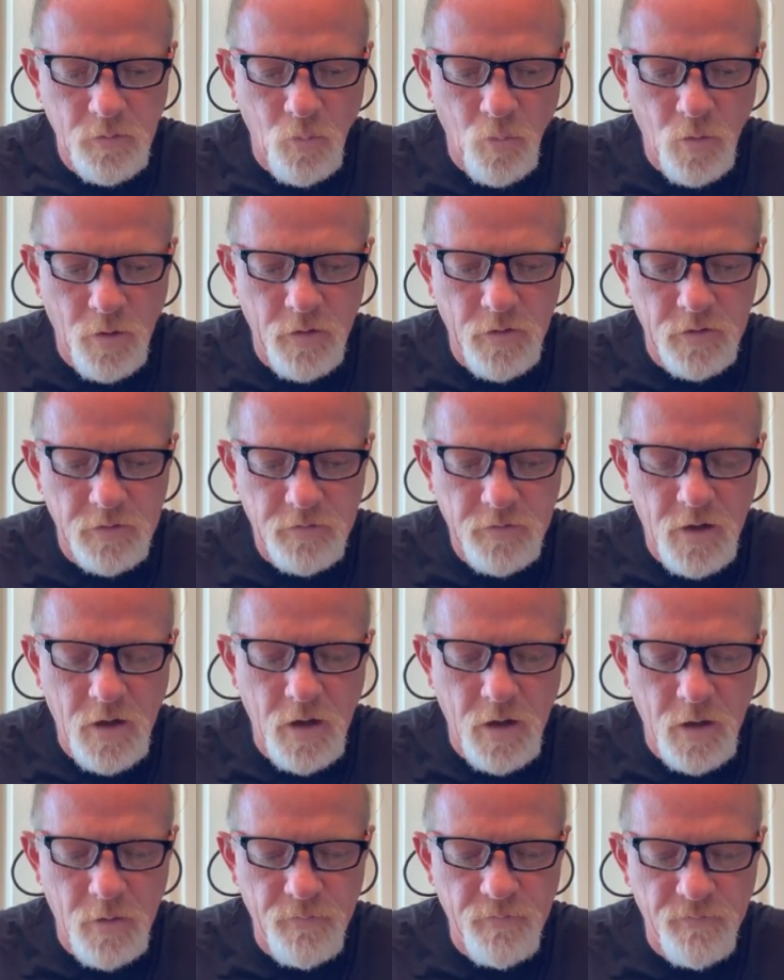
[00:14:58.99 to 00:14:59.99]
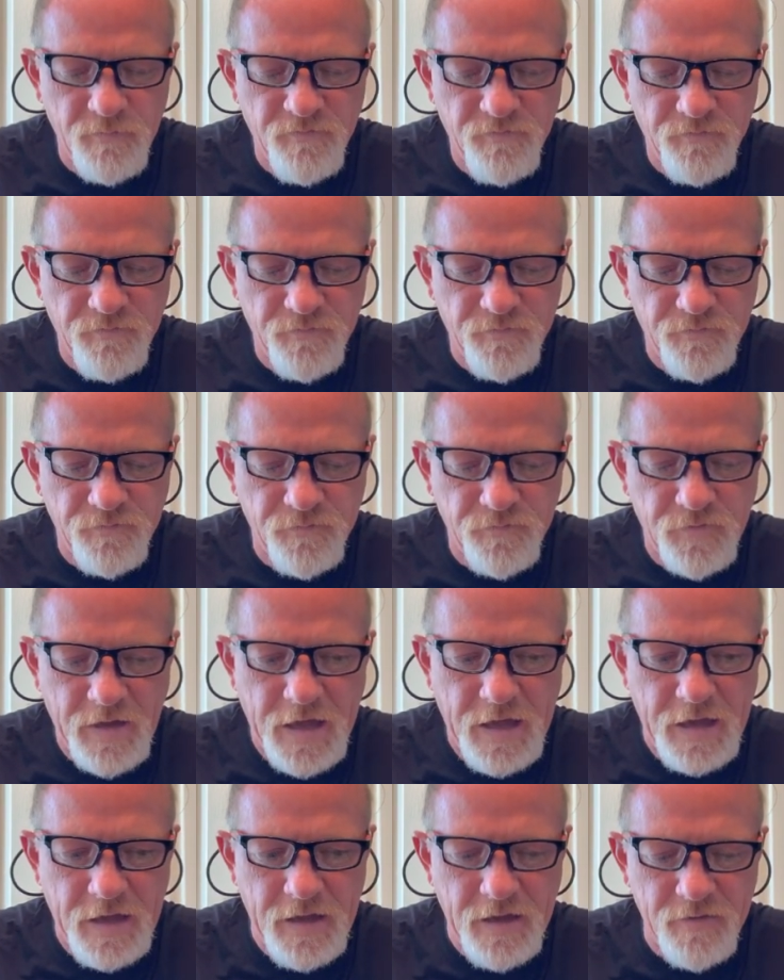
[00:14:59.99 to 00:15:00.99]
one of the top
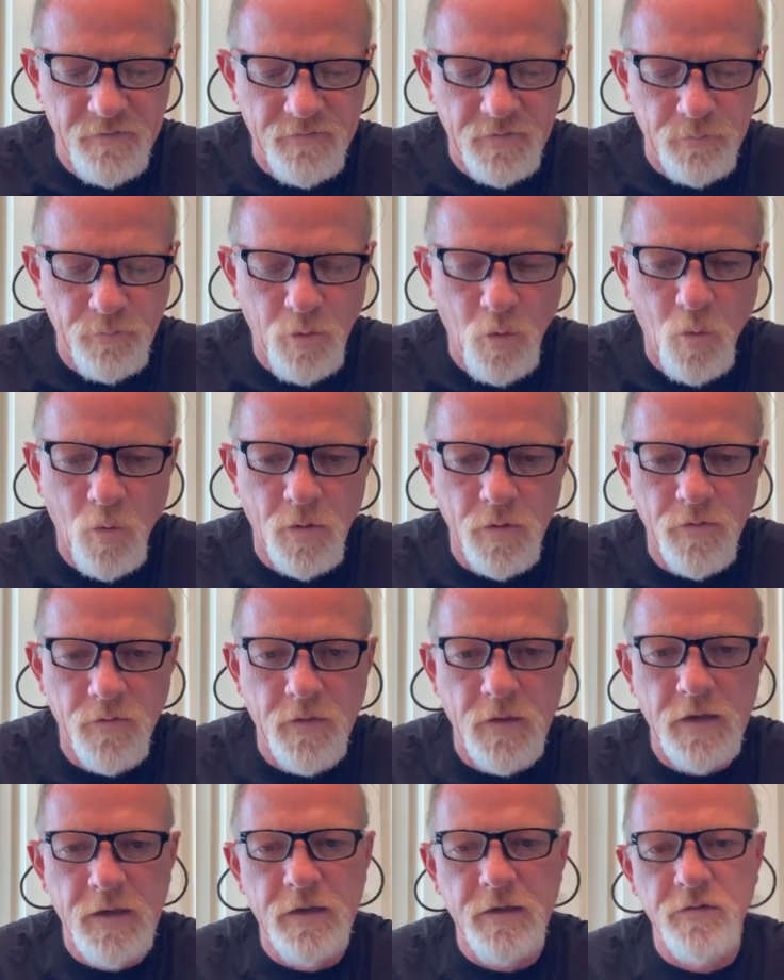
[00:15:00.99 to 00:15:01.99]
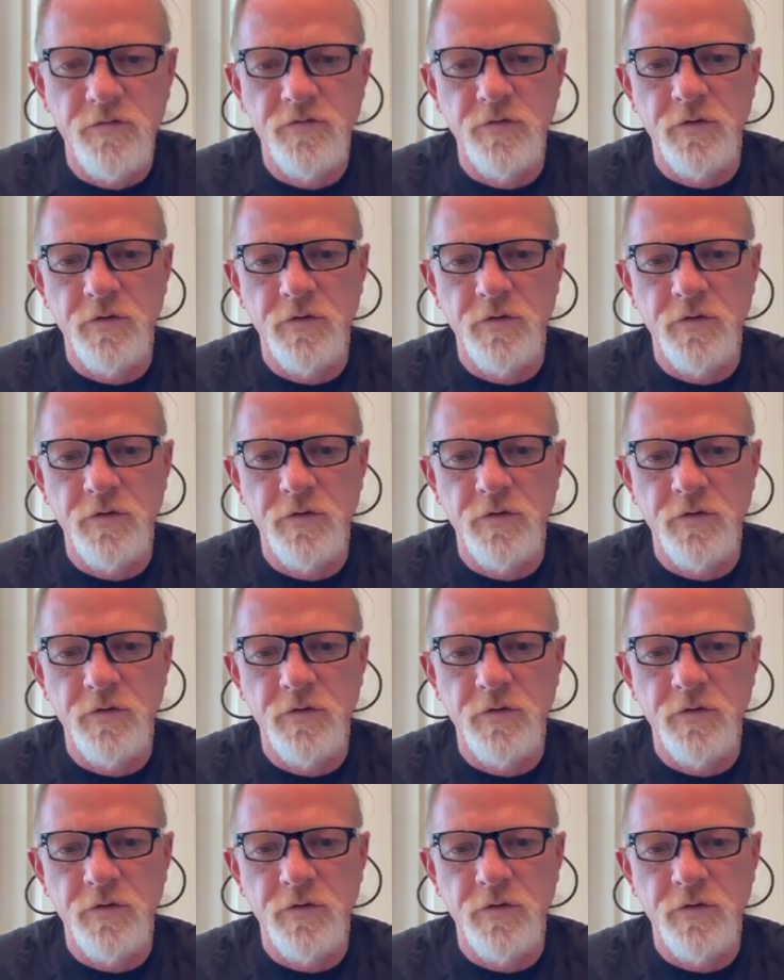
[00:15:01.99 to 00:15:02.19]
5 important things